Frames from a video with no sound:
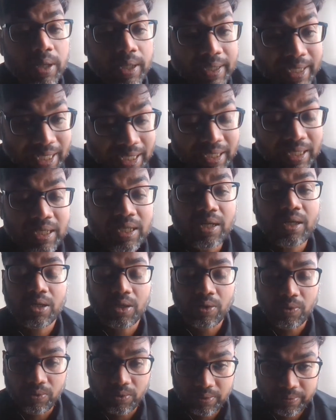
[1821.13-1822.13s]
technical
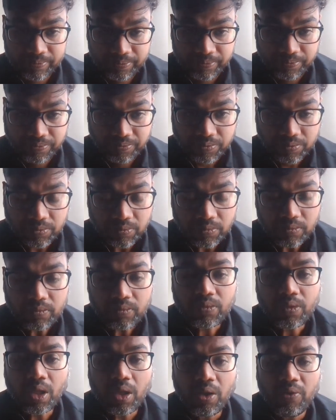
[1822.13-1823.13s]
round,
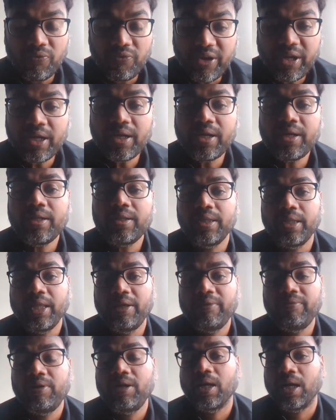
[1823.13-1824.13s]
where
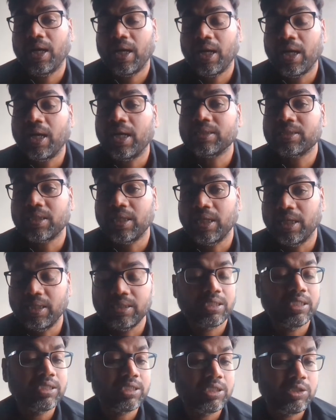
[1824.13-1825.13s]
they will ask,
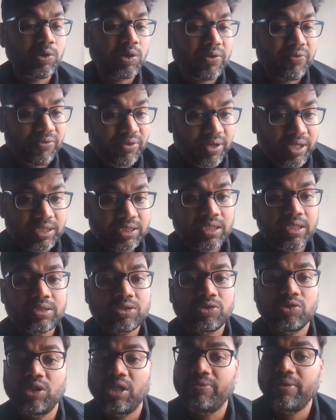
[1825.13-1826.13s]
since you are a fresher,
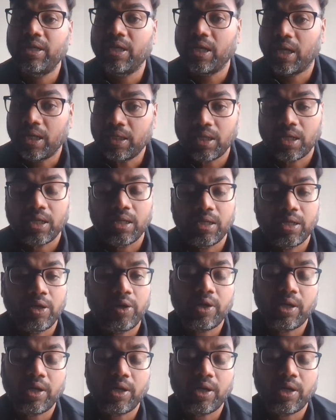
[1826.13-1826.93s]
so they will not